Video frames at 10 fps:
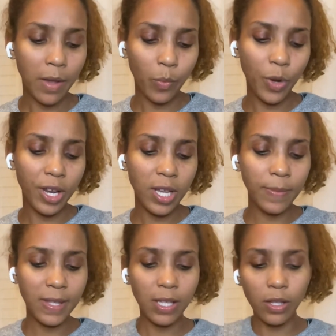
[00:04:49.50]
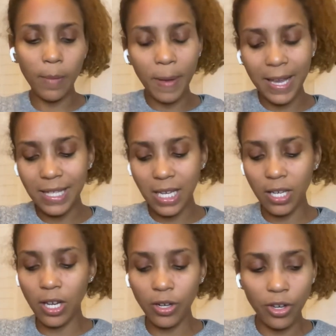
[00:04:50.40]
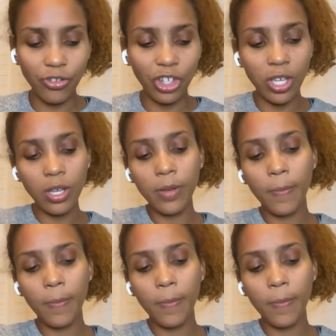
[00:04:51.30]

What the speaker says: When it comes to the Piscean energy